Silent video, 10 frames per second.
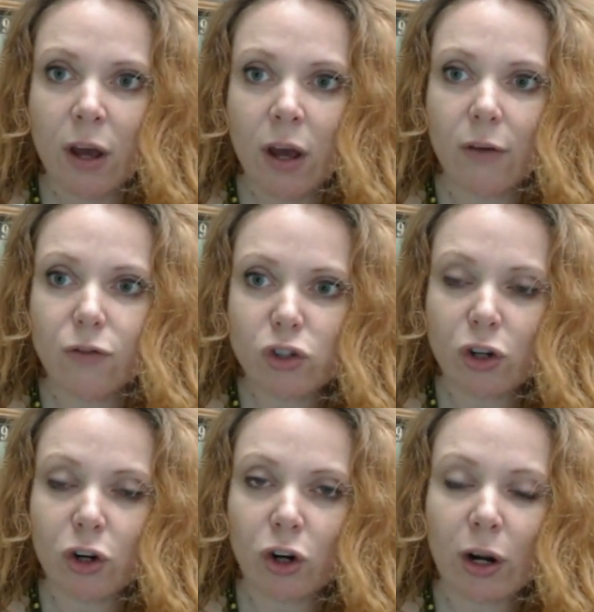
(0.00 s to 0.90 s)

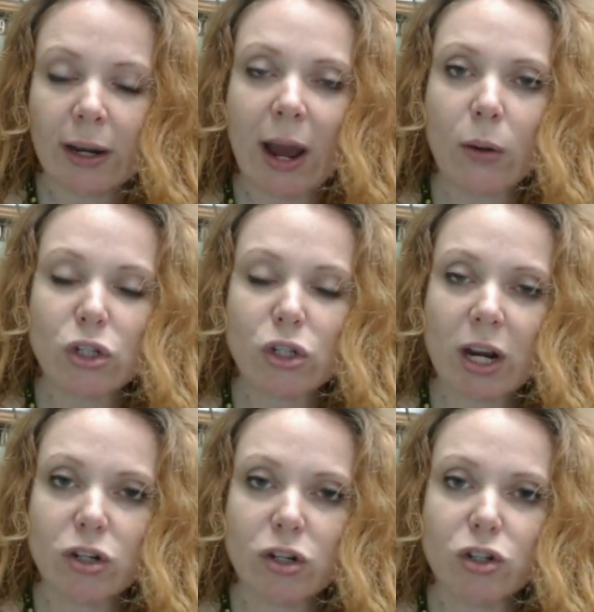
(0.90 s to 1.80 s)
sugar and how it's
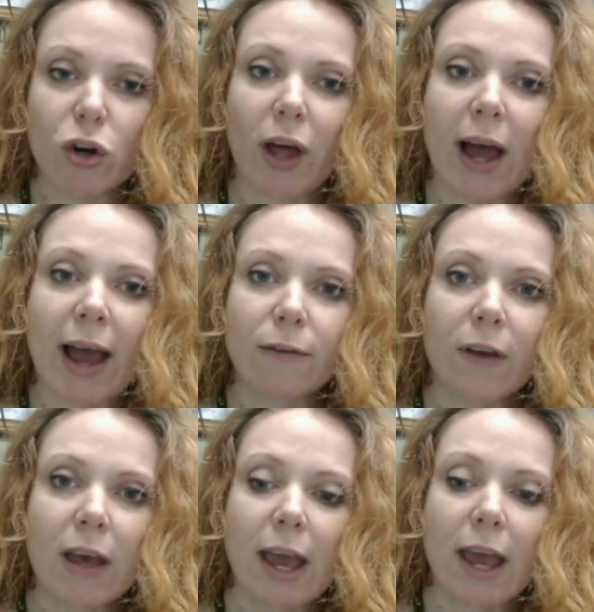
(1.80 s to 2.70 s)
changed her life
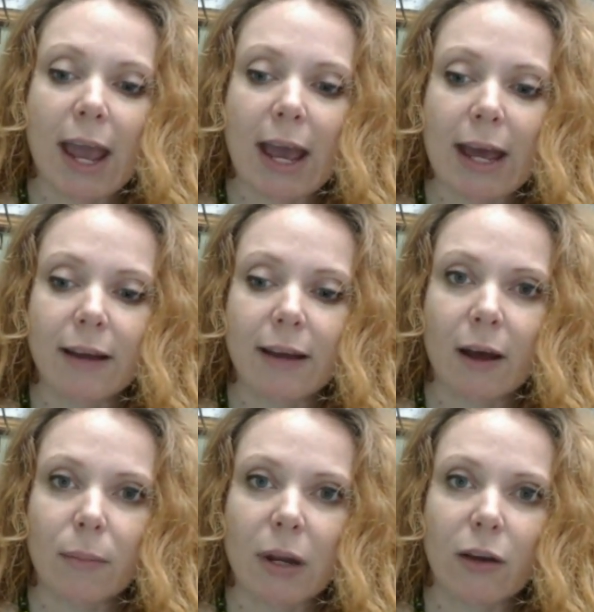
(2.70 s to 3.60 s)
and
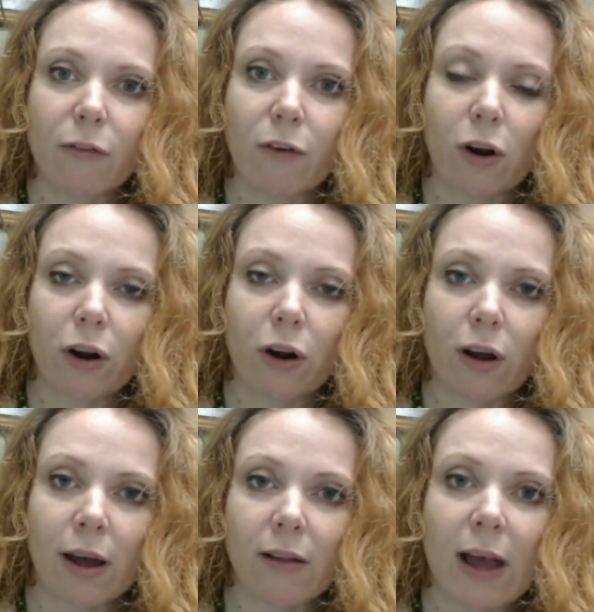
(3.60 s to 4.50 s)
many of her
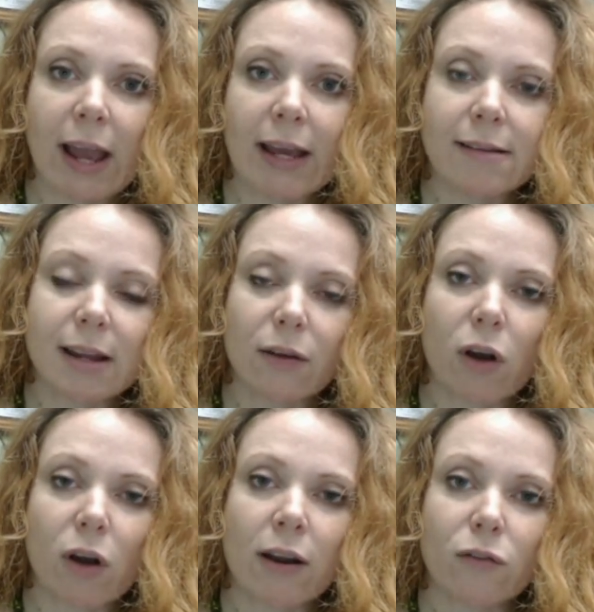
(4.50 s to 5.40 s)
clients that have
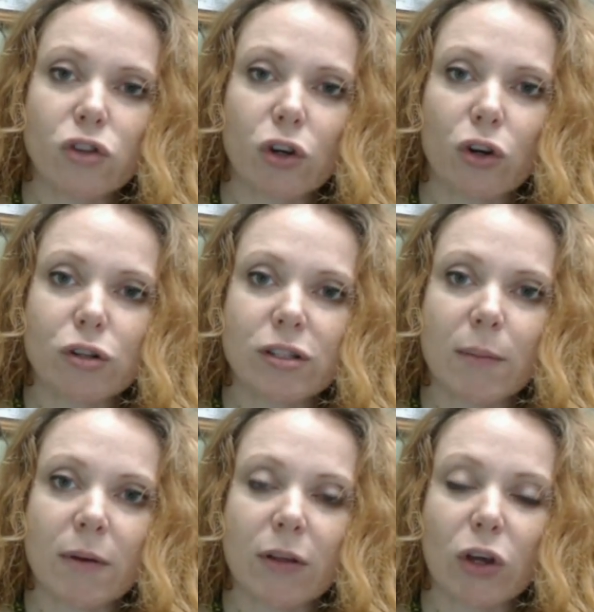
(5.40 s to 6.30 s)
gotten off sugar,
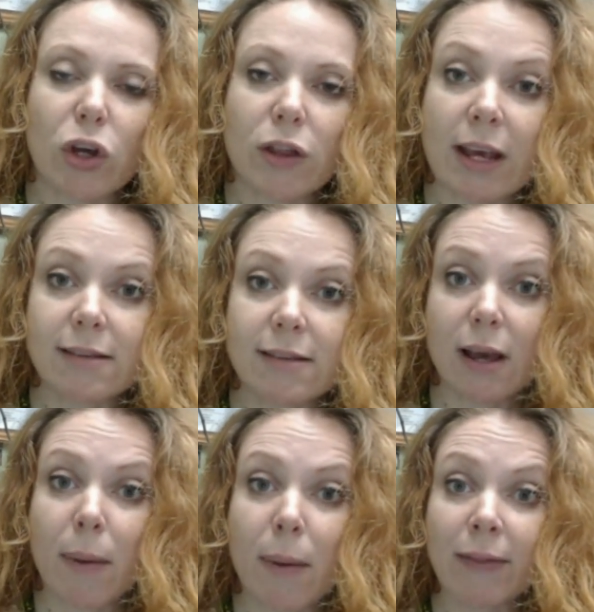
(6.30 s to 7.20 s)
some of the good things
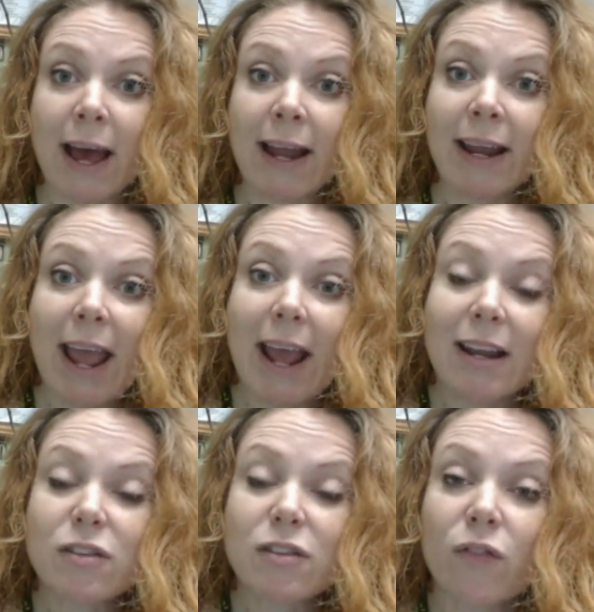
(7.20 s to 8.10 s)
about that.
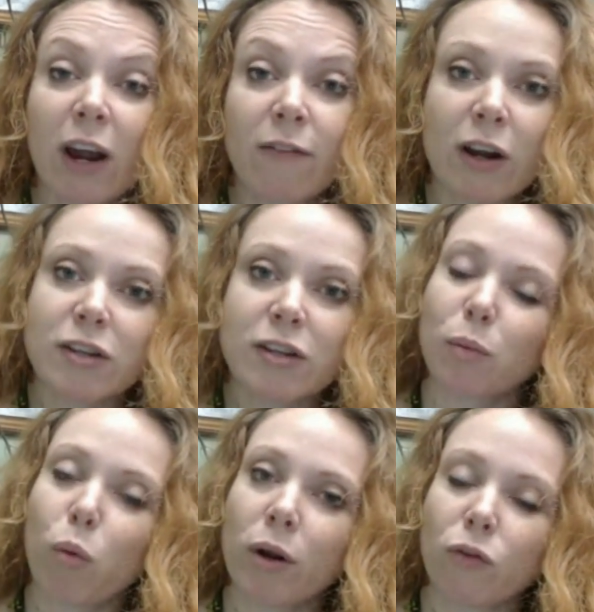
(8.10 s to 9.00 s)
And it's a very, very
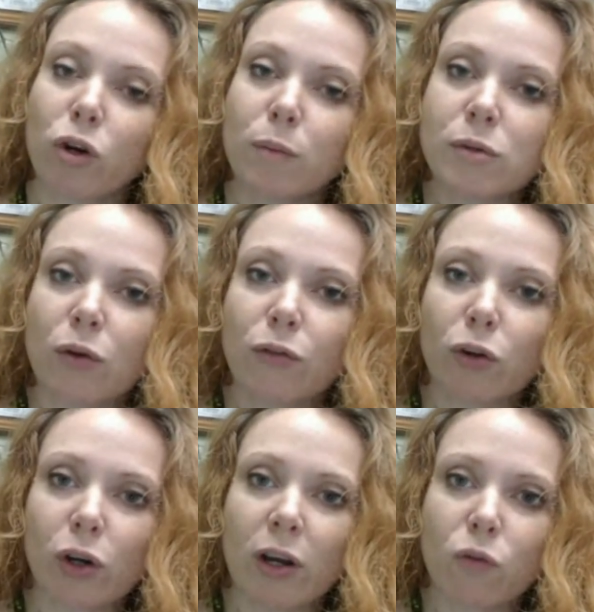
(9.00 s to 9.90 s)
supportive group. So if you're
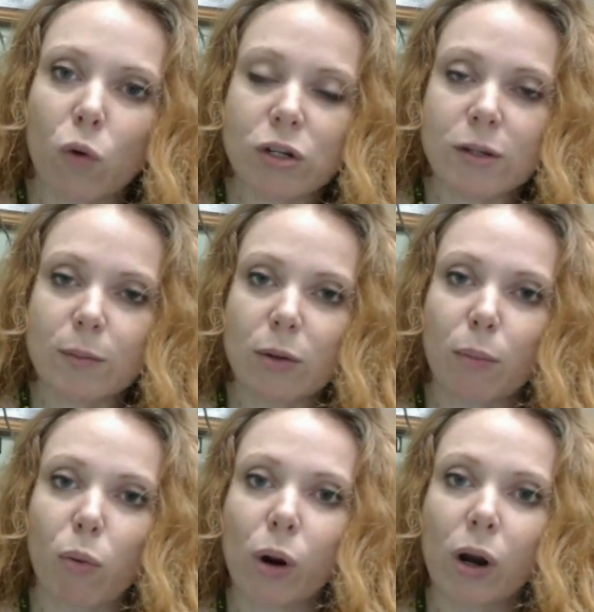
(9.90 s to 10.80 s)
looking for some
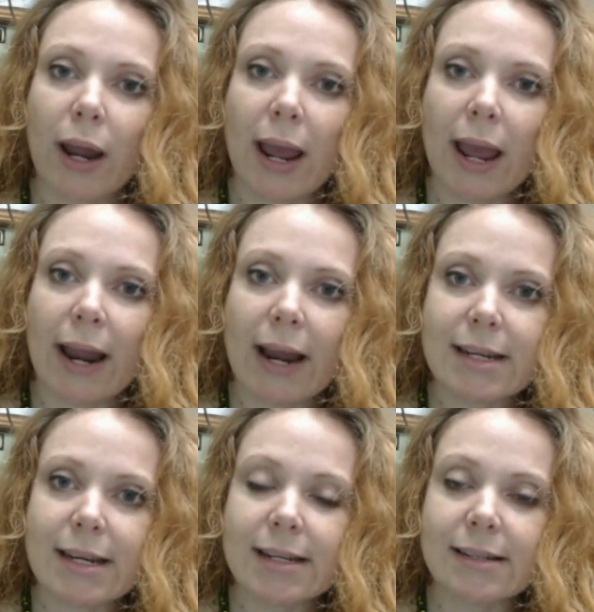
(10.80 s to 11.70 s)
support and
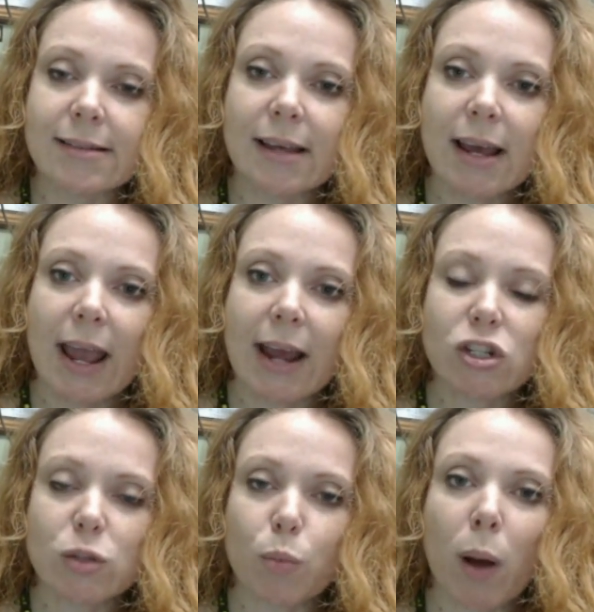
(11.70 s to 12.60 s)
ideas and
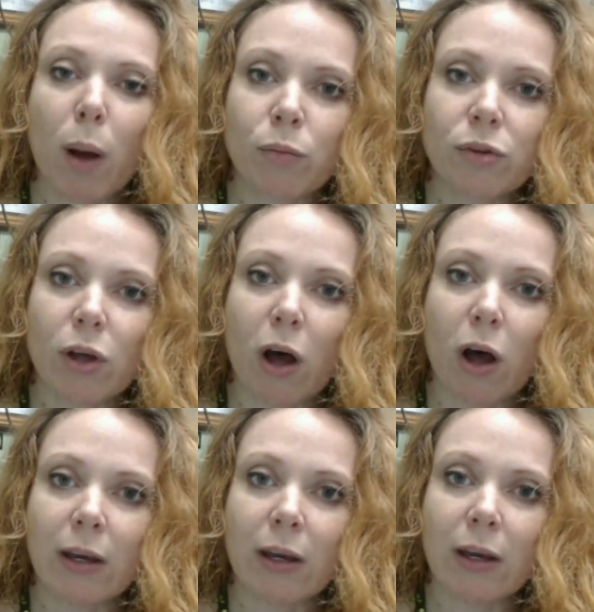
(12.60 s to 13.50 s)
just problem
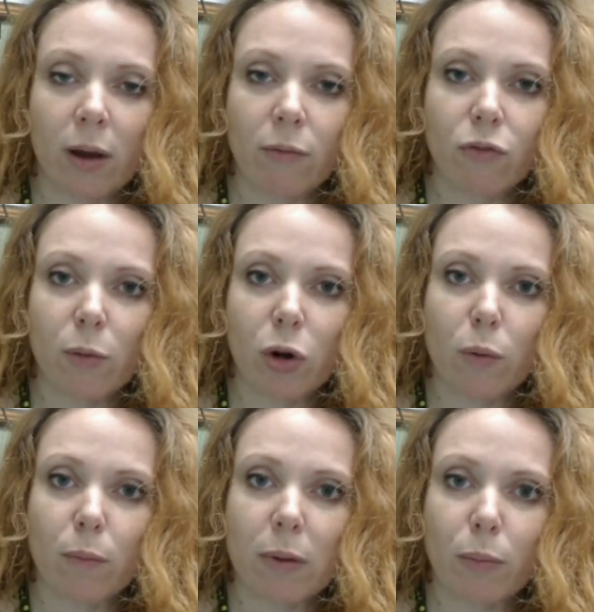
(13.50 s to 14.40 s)
solving from a
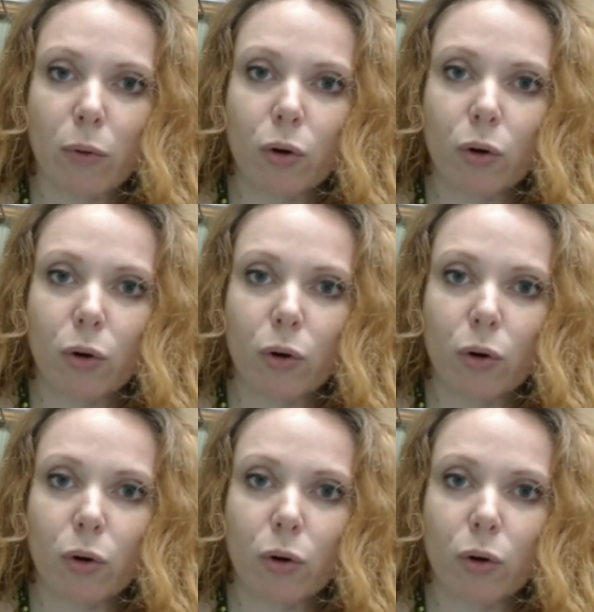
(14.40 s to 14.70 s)
group of people who